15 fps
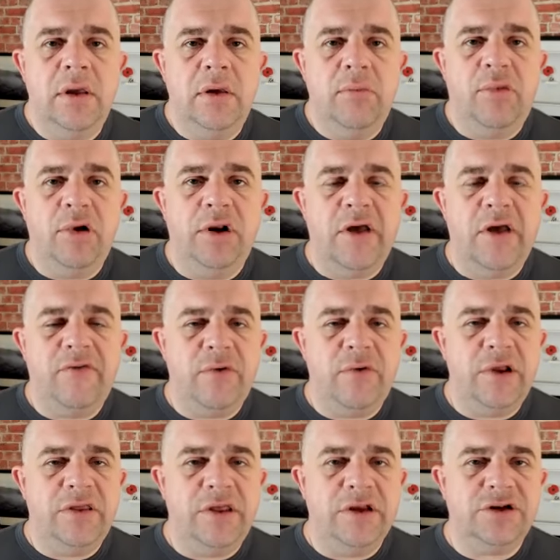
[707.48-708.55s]
but never really
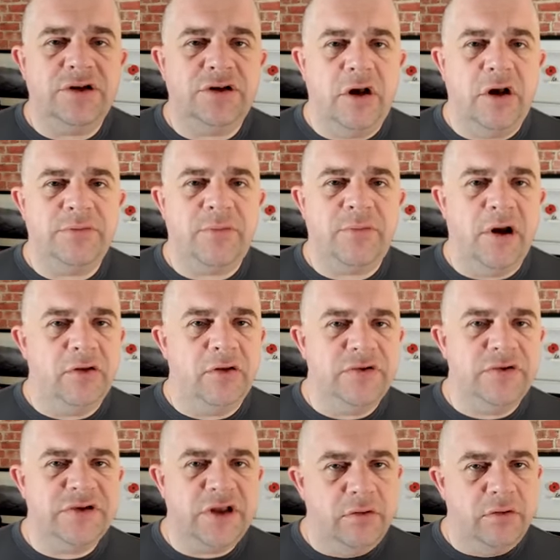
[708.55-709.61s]
think to charge by the
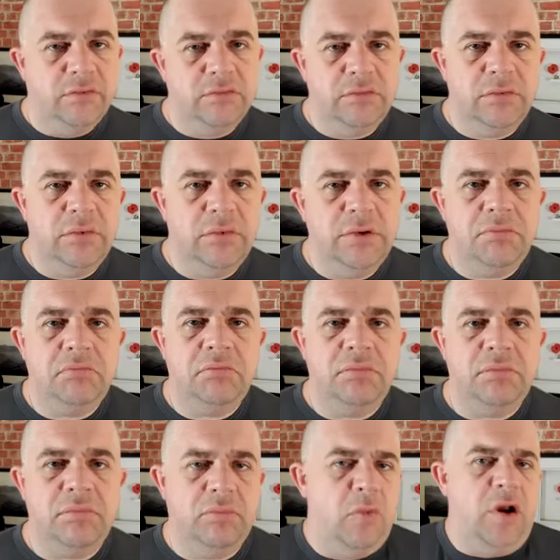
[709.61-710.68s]
result.
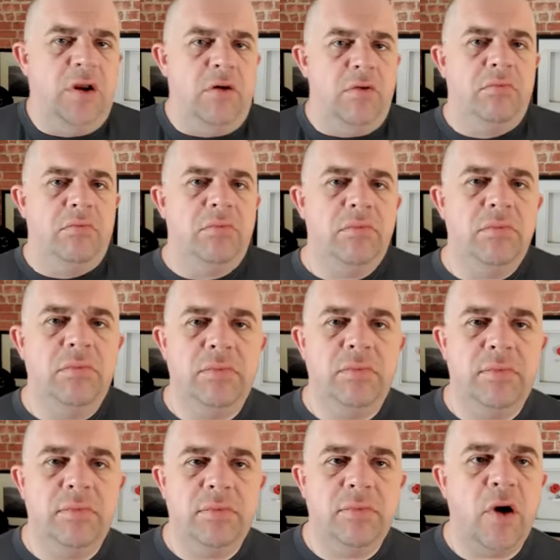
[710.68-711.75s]
Why not?
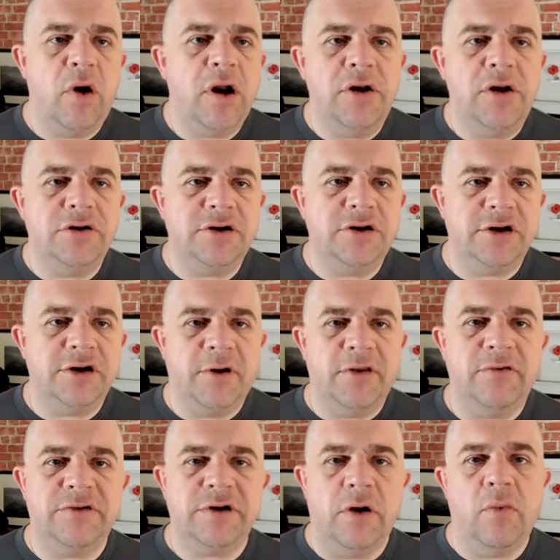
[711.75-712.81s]
Why can't you charge by the
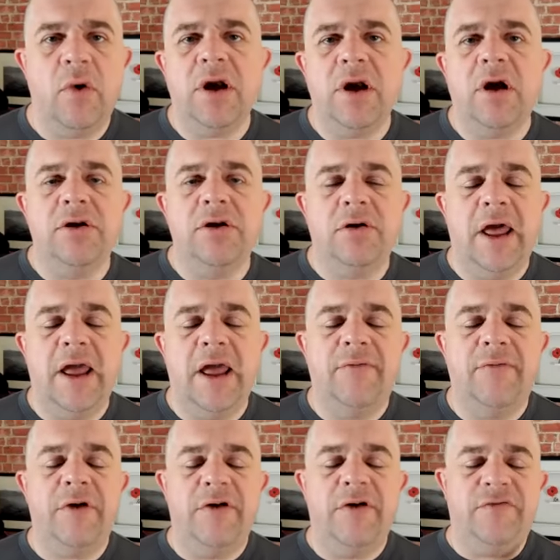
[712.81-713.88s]
result? Why can't you lay
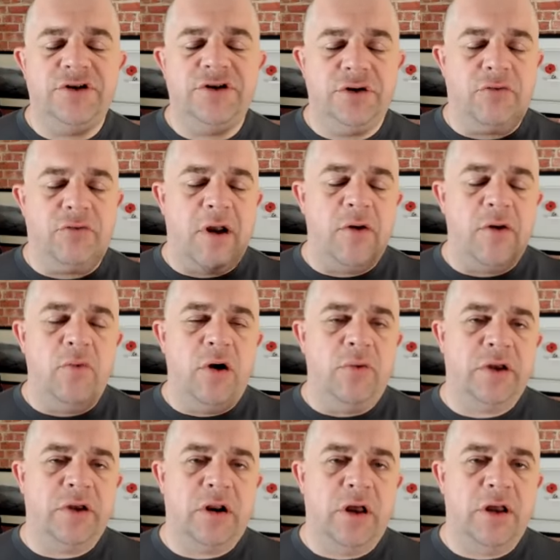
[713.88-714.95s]
efficient groundwork with
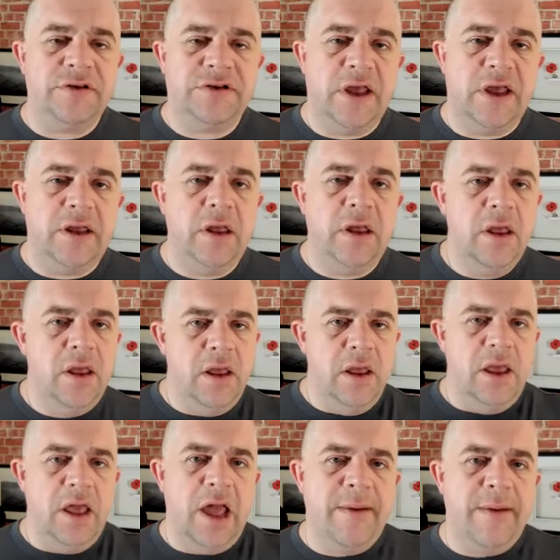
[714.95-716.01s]
the client and say,
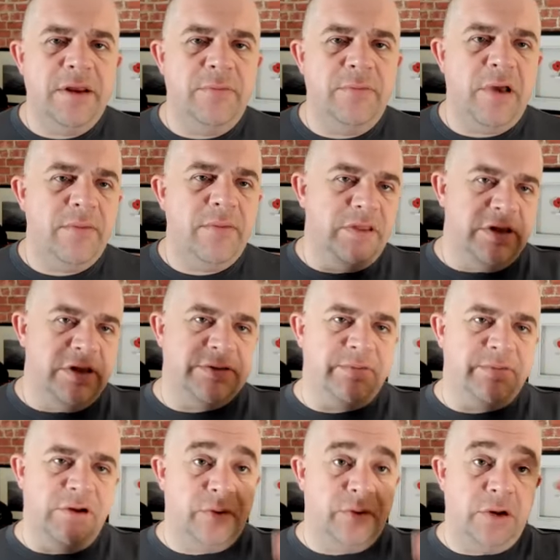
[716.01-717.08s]
how about you pay me this
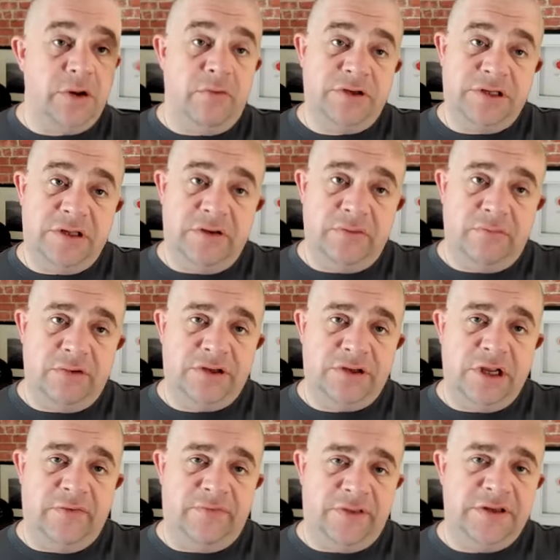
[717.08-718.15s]
much when you
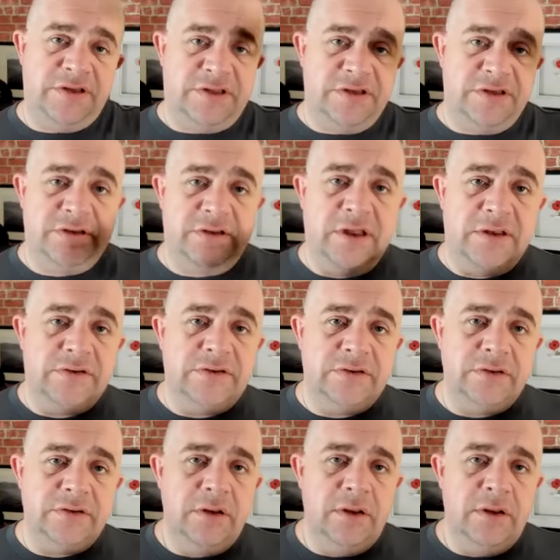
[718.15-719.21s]
achieve this, this, and this?
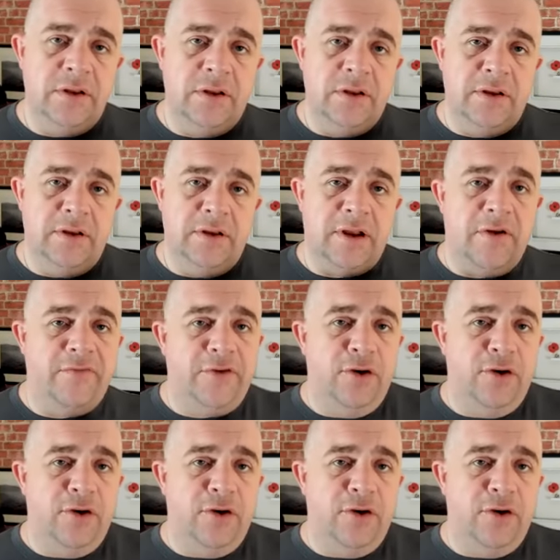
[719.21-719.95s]
Now, if you're